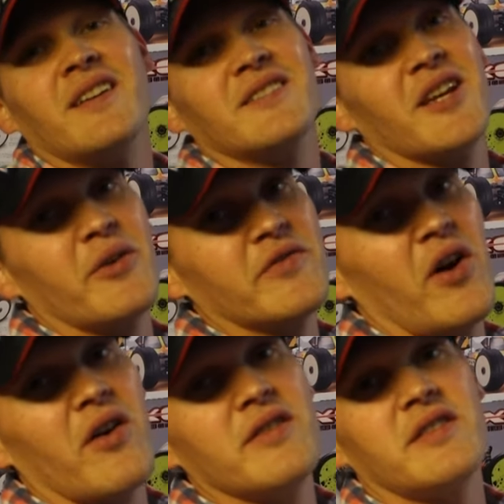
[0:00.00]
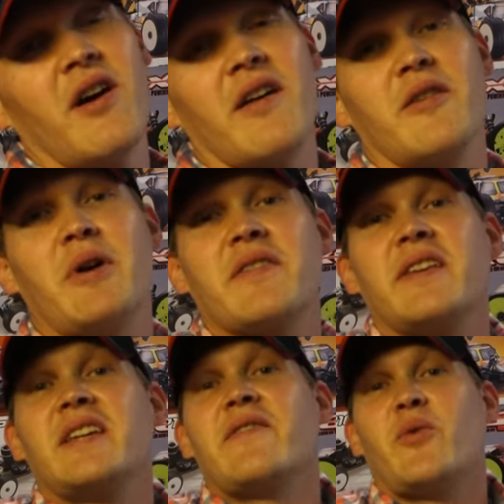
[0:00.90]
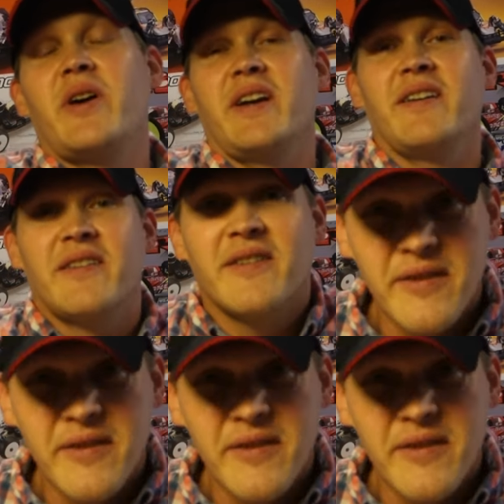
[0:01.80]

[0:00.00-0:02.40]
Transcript: So as far as the, the monthly giveaway